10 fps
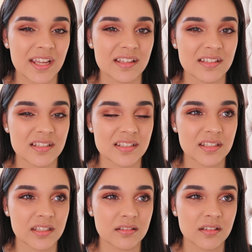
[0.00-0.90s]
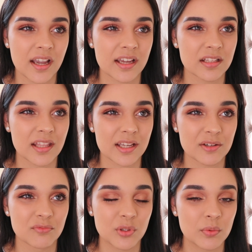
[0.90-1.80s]
and it kind of like
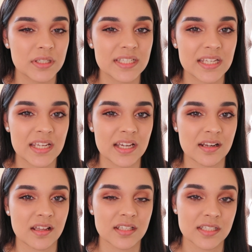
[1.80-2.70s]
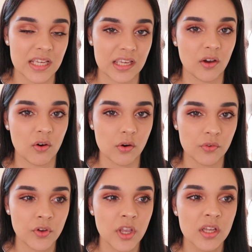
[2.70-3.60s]
ruined it and I had to take it off.